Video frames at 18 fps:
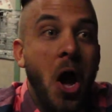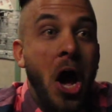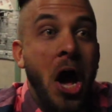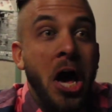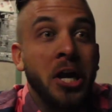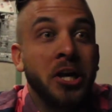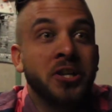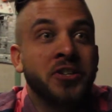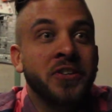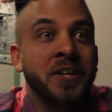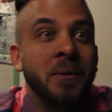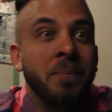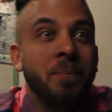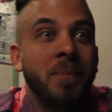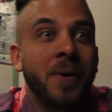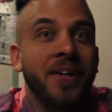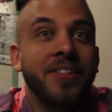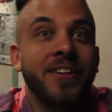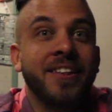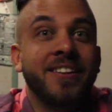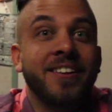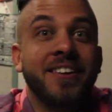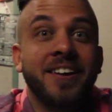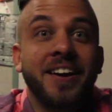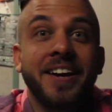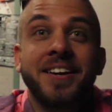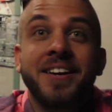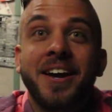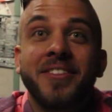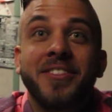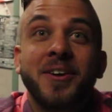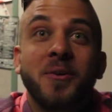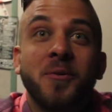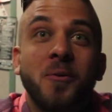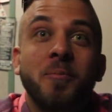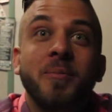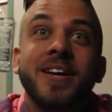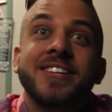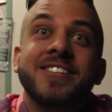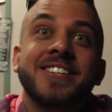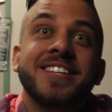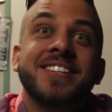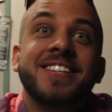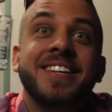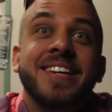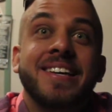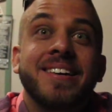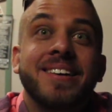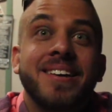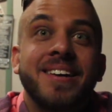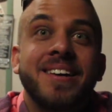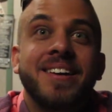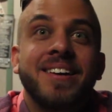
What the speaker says: Honestly, by the end of the night, I think we'll be at 16.